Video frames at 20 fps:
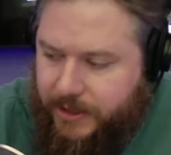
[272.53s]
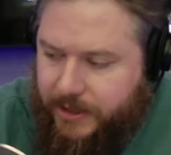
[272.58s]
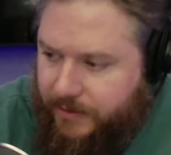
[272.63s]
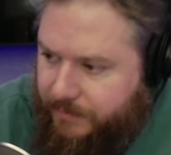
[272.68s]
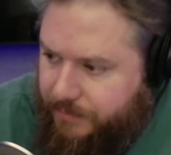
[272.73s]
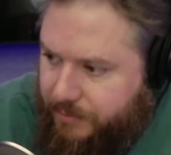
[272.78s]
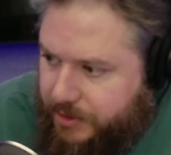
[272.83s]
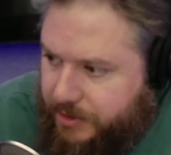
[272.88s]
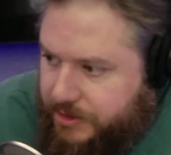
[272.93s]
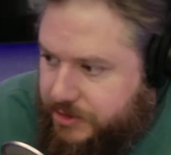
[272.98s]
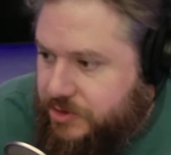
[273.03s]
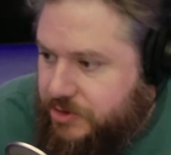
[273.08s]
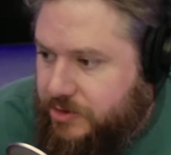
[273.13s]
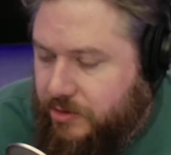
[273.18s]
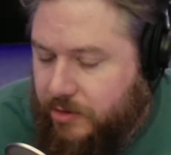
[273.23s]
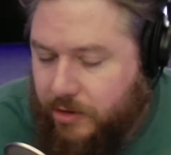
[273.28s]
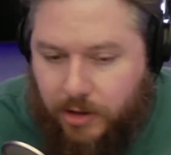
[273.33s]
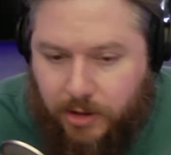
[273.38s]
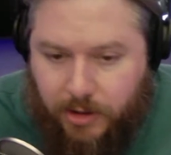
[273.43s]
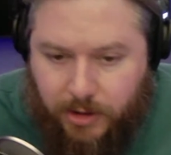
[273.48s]
a pretty
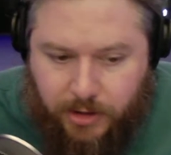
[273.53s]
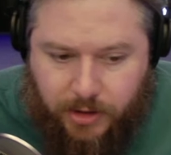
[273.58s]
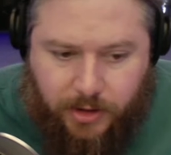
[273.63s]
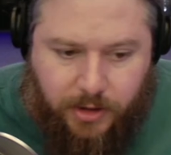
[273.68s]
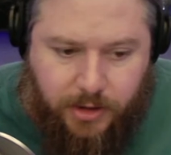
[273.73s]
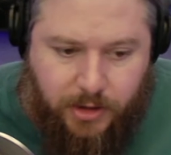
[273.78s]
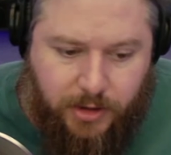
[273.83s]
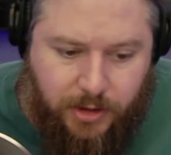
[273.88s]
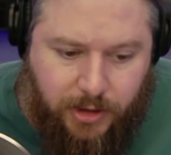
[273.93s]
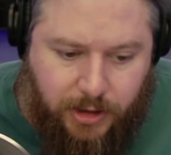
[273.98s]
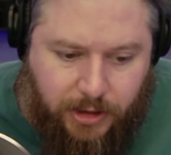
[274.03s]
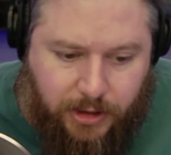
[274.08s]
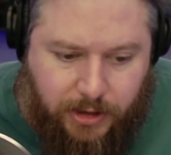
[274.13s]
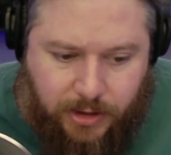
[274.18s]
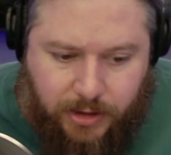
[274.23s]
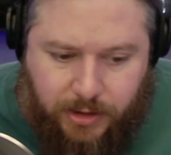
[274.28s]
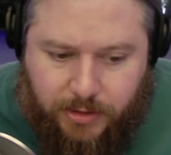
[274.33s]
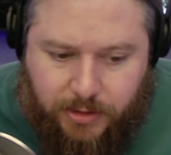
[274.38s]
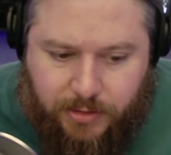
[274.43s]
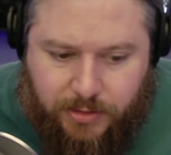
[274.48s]
strong
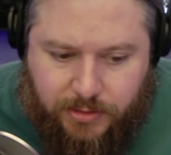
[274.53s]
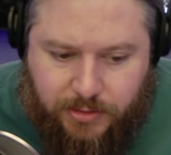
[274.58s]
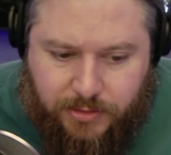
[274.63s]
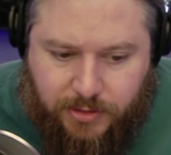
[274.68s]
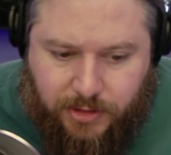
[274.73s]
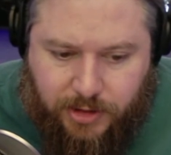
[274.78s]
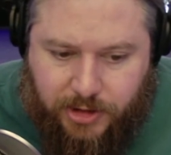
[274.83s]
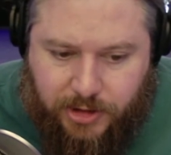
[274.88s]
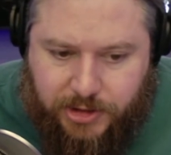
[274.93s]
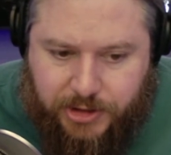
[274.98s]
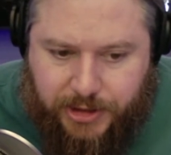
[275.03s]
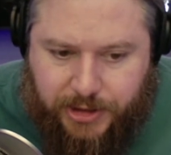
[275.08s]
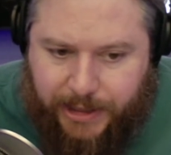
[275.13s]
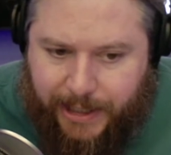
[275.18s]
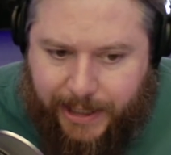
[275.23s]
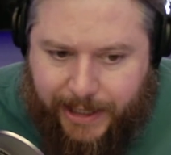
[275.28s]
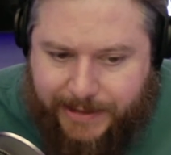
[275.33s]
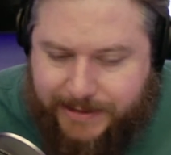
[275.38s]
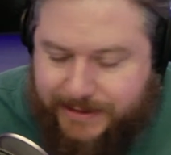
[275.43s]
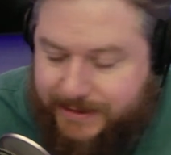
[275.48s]
country
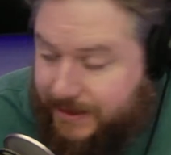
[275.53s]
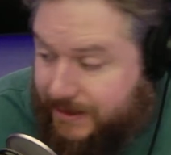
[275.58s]
accent.